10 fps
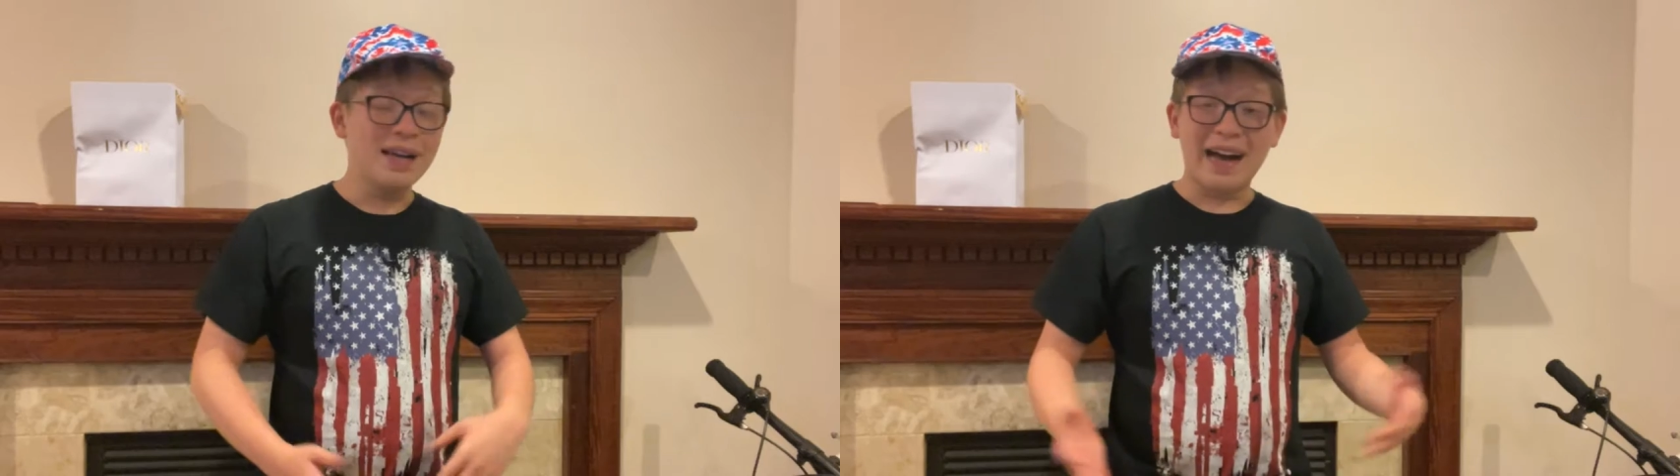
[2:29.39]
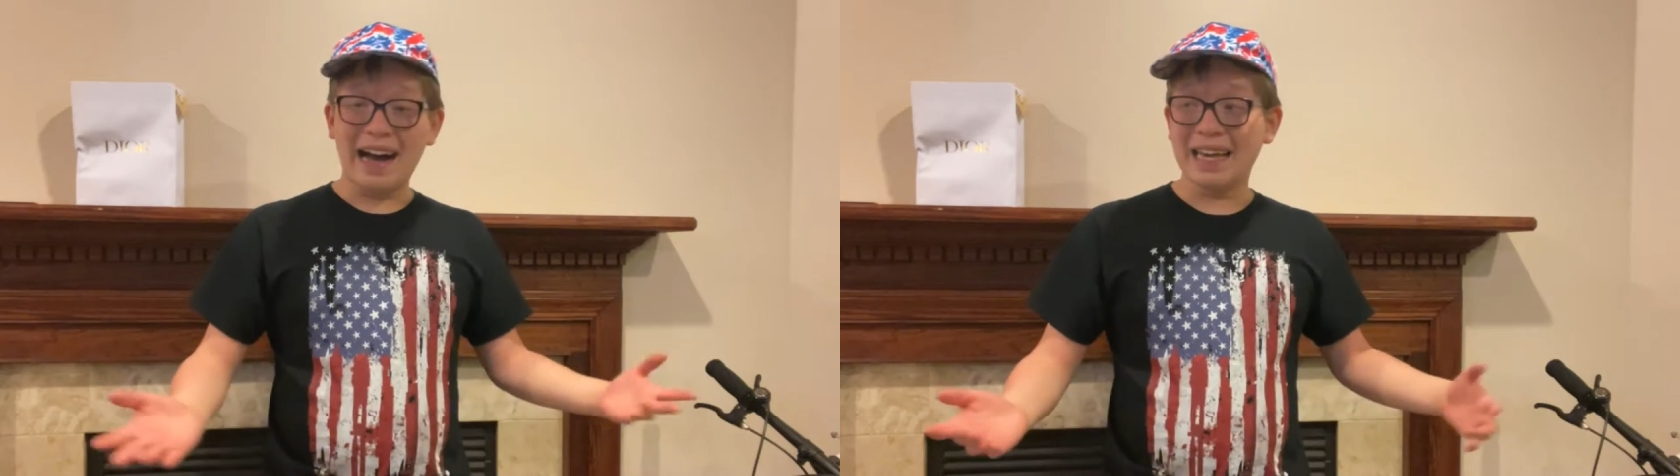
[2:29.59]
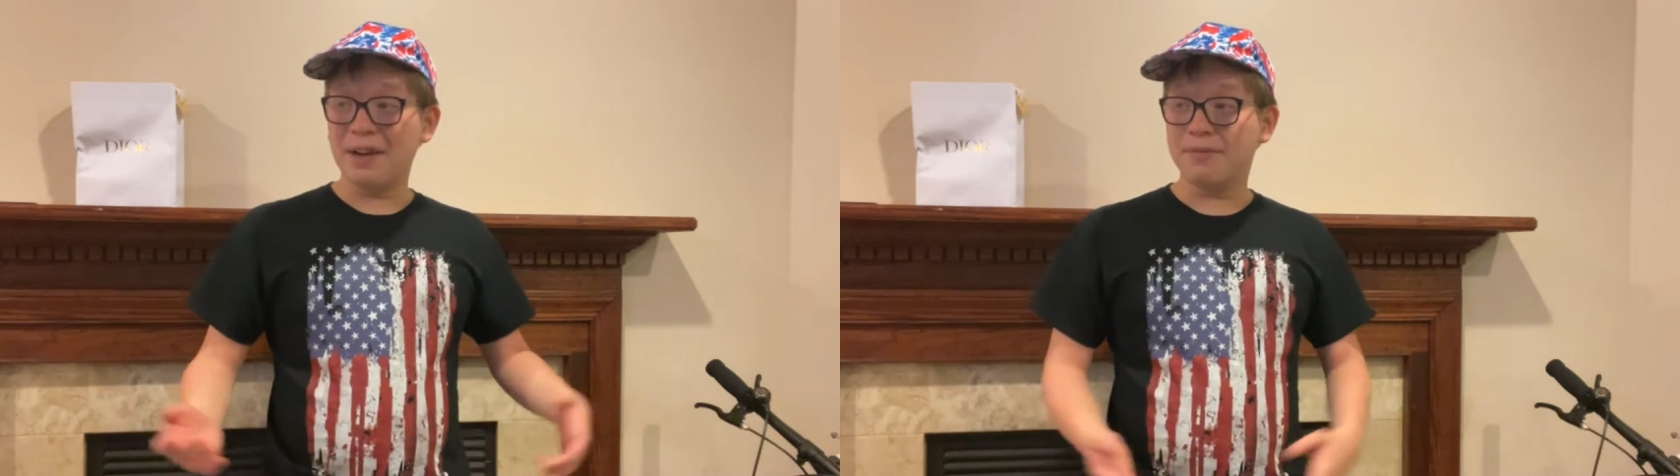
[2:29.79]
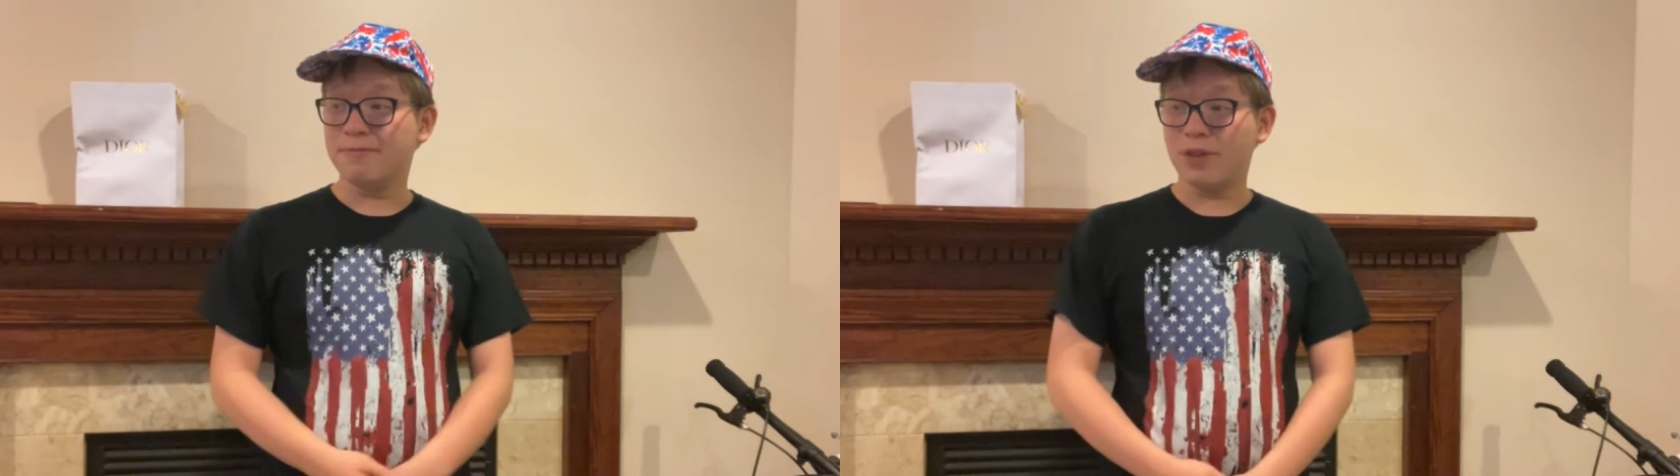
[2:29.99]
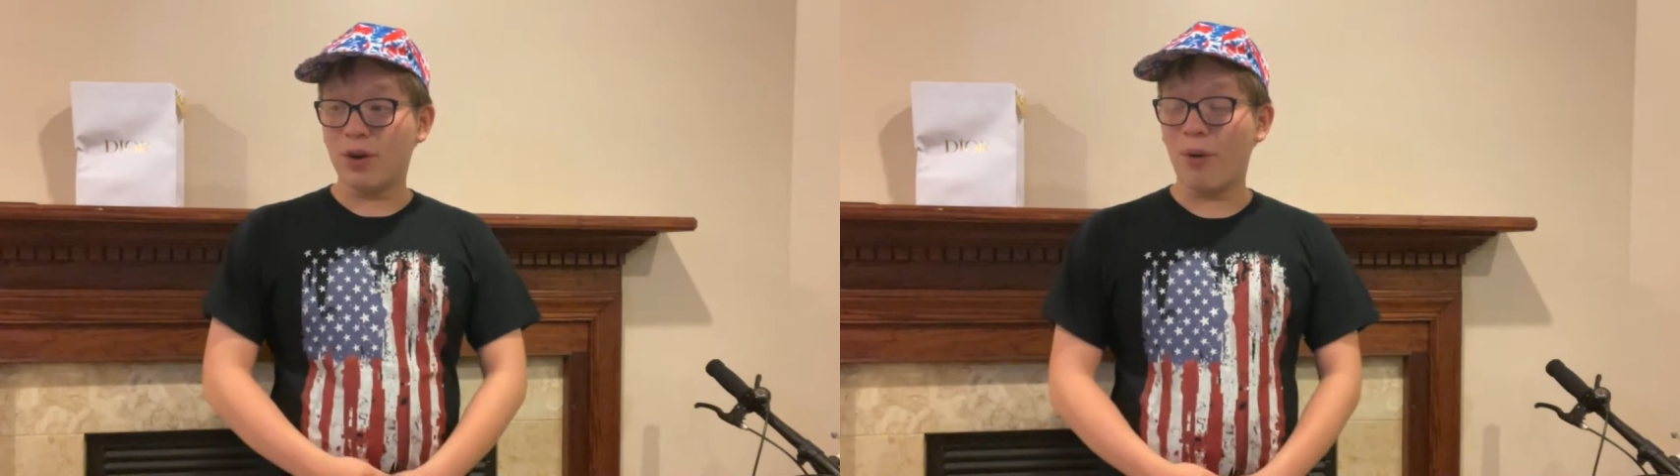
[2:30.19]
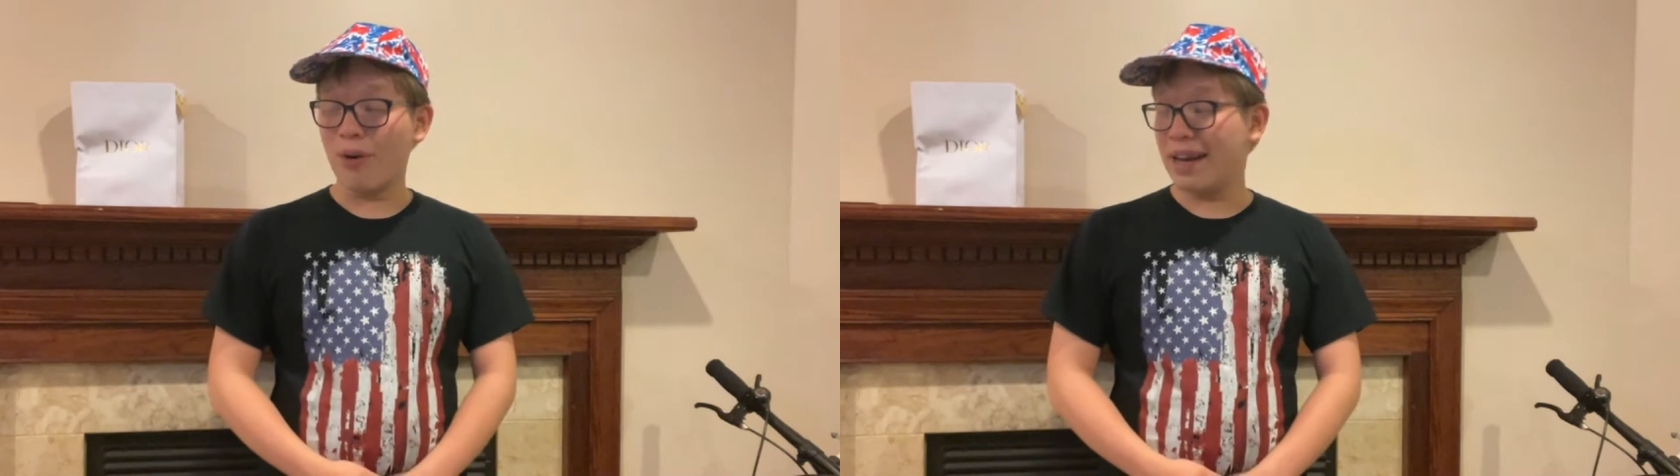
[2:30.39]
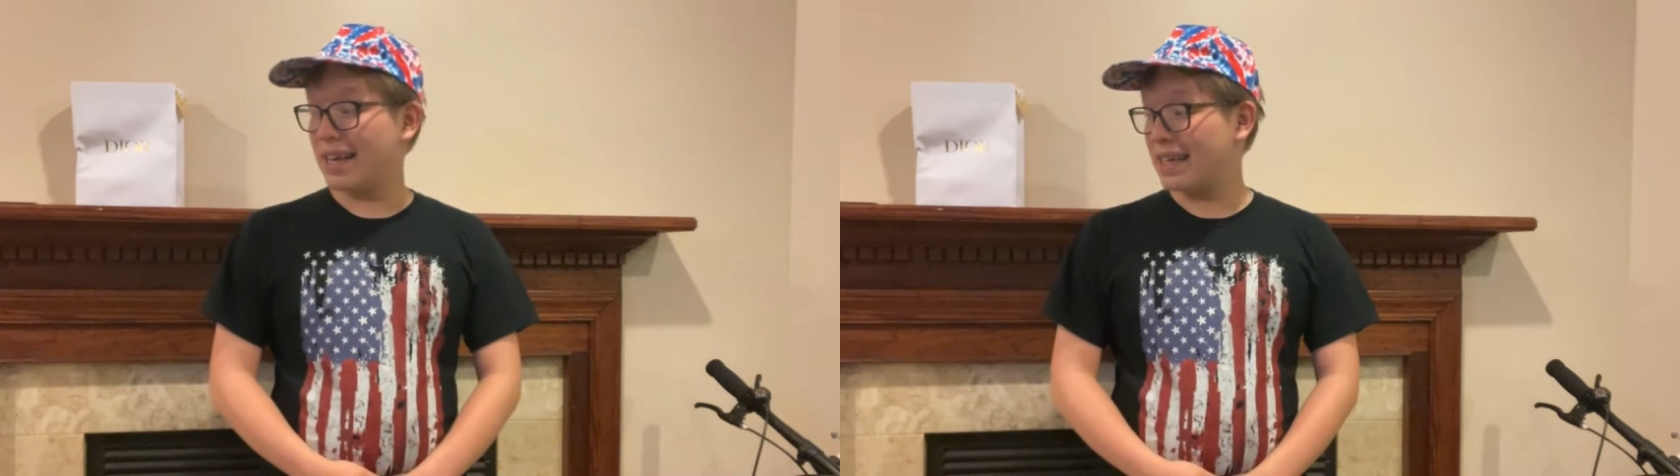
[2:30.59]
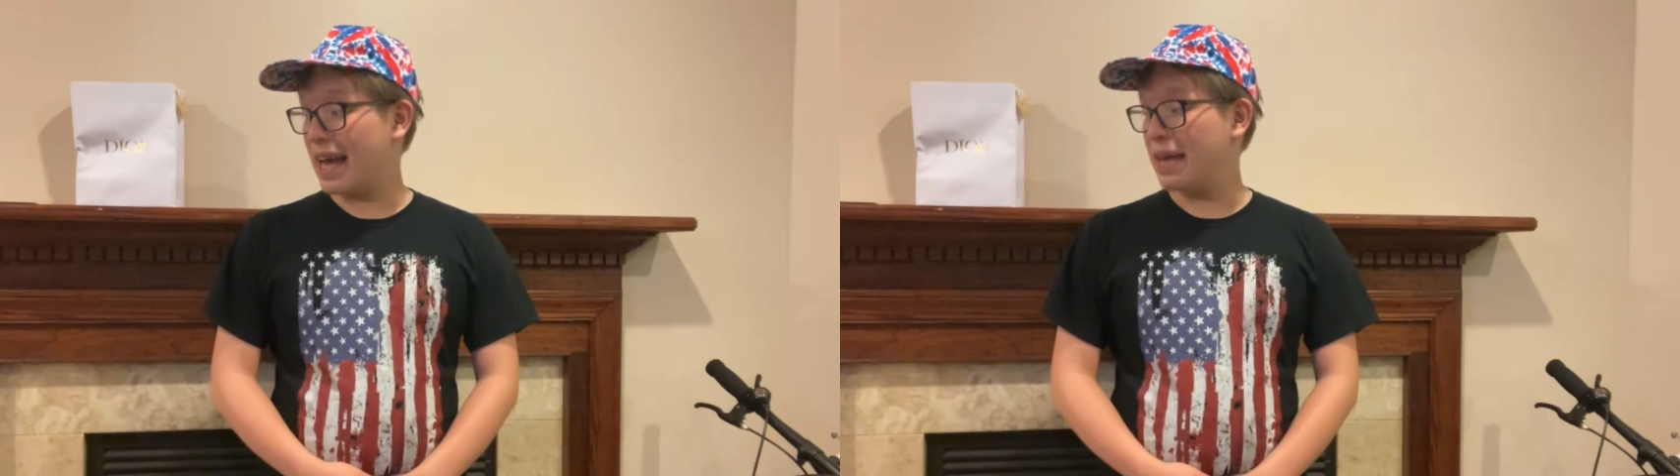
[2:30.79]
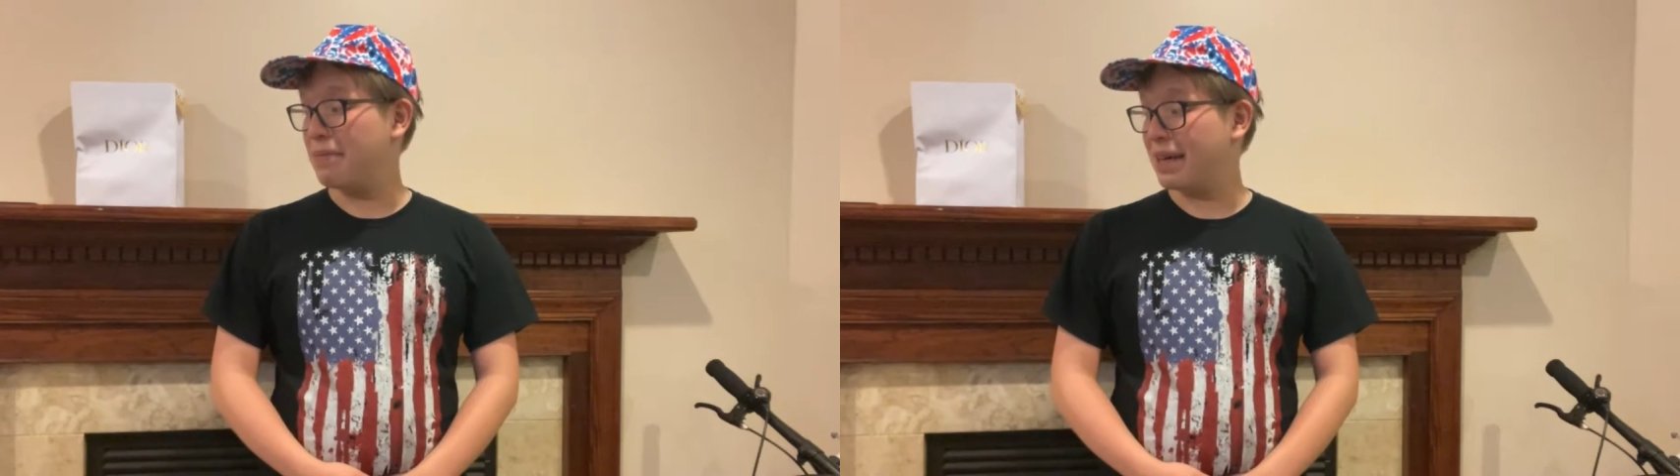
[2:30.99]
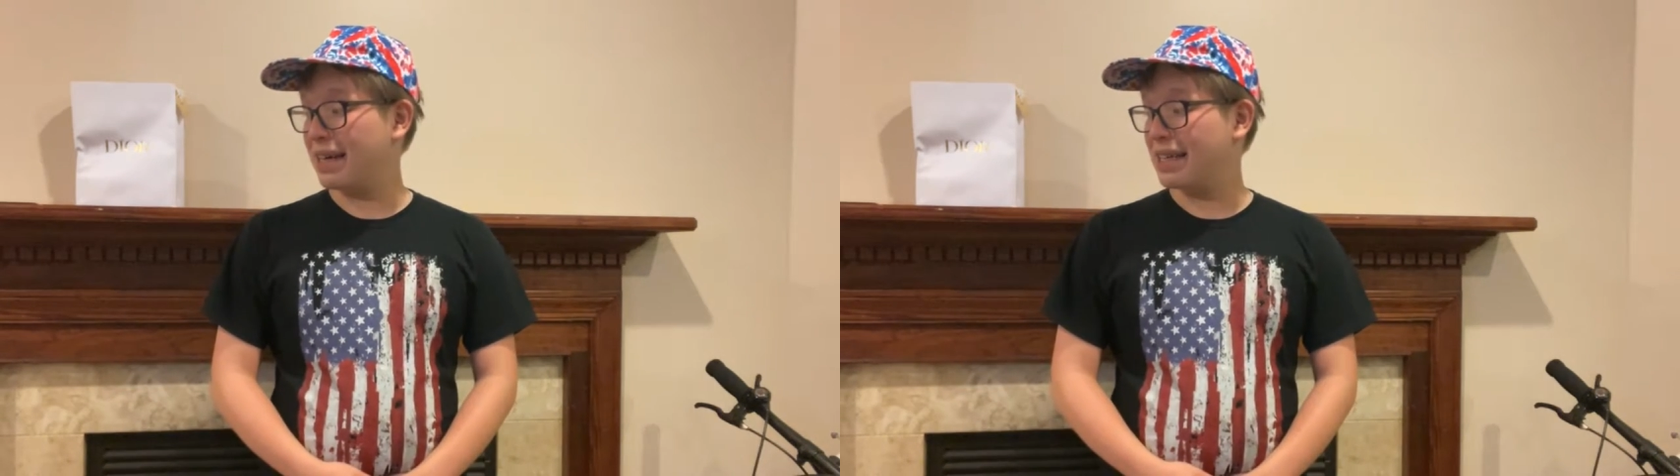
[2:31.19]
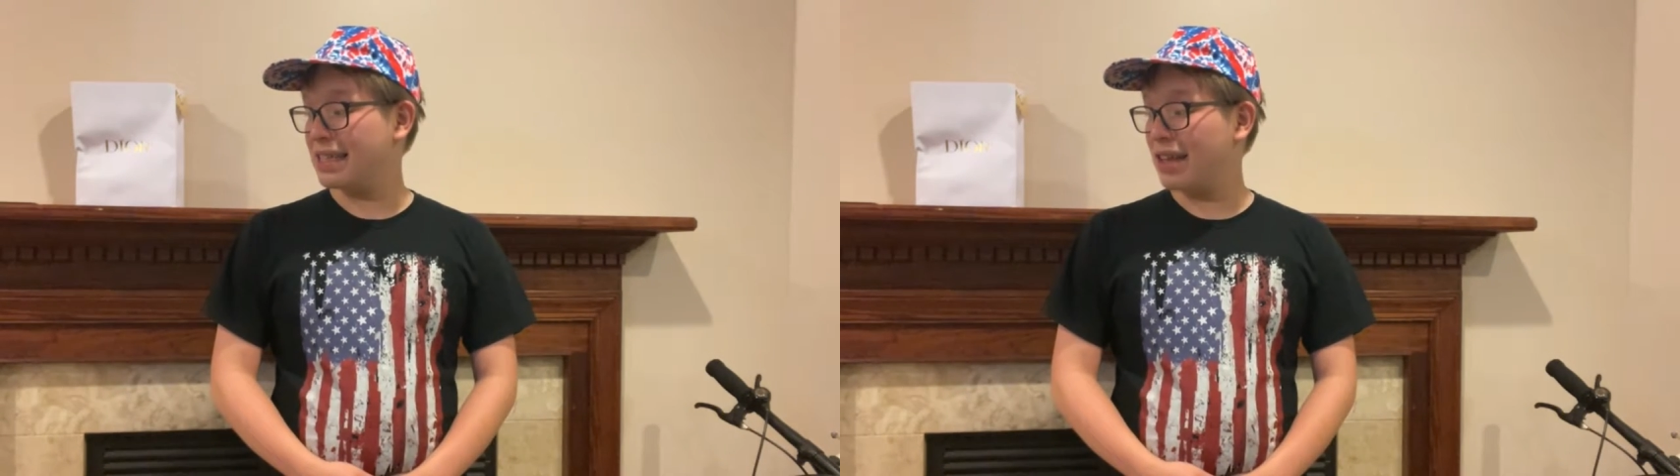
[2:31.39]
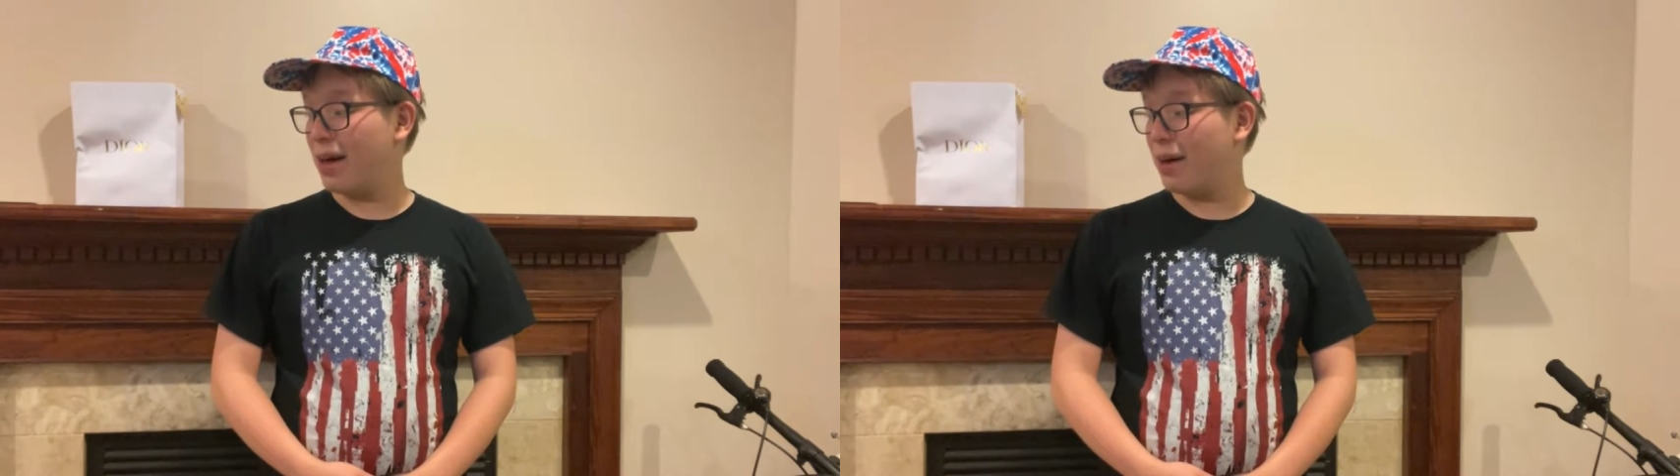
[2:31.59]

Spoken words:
I am recording again because